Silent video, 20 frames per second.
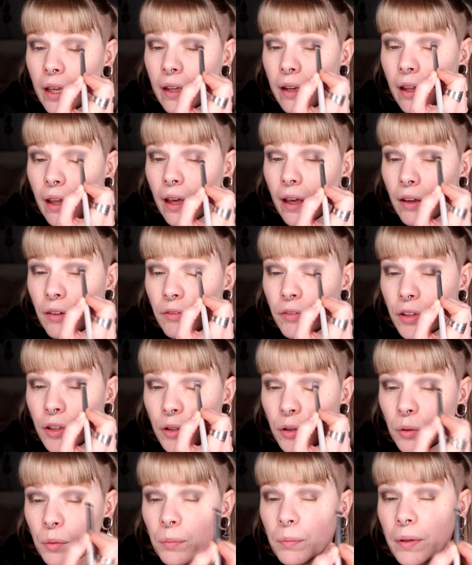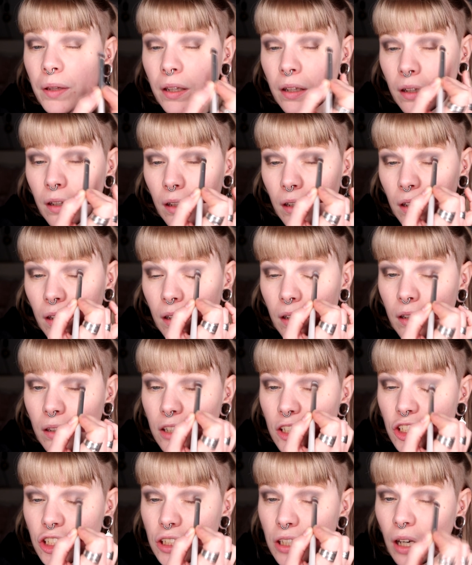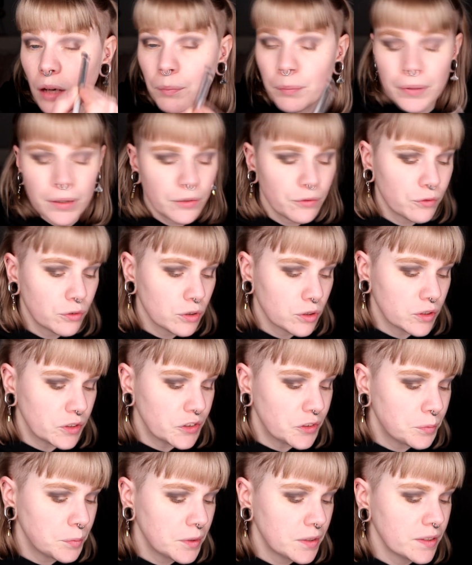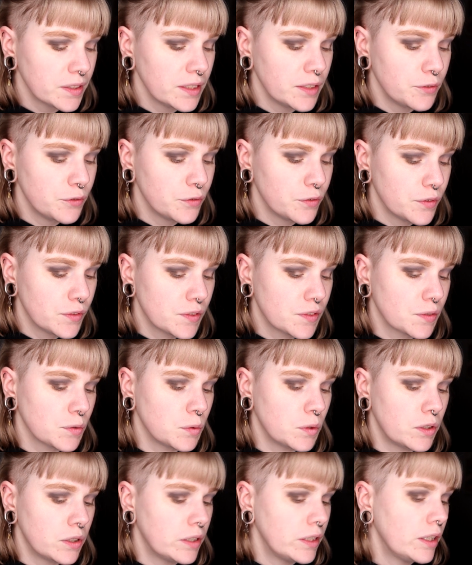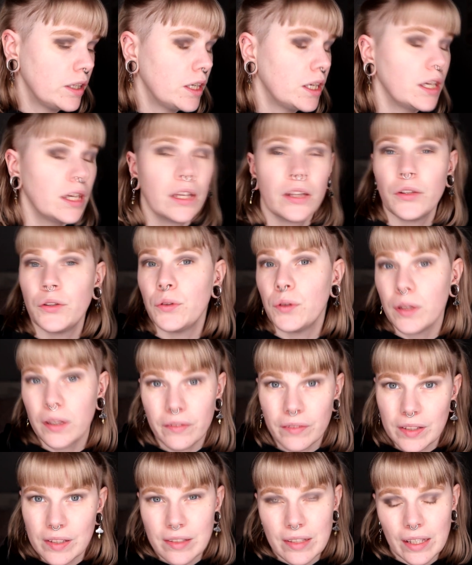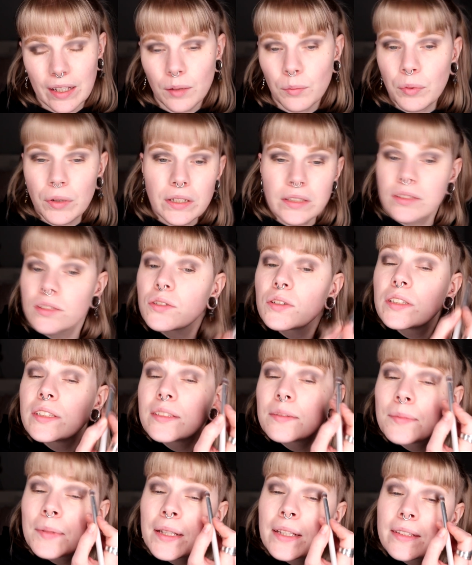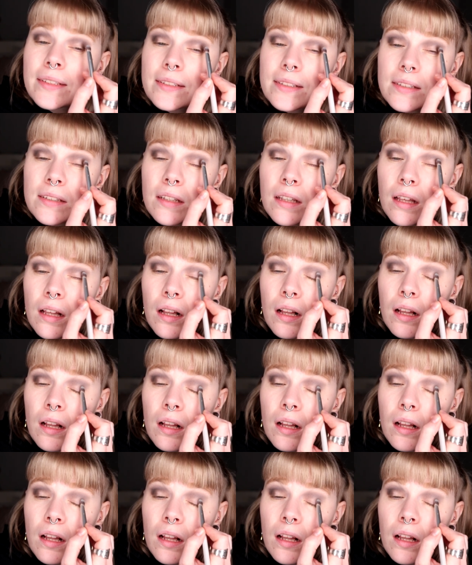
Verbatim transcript: And have you been shopping for Christmas gifts or do you even celebrate Christmas?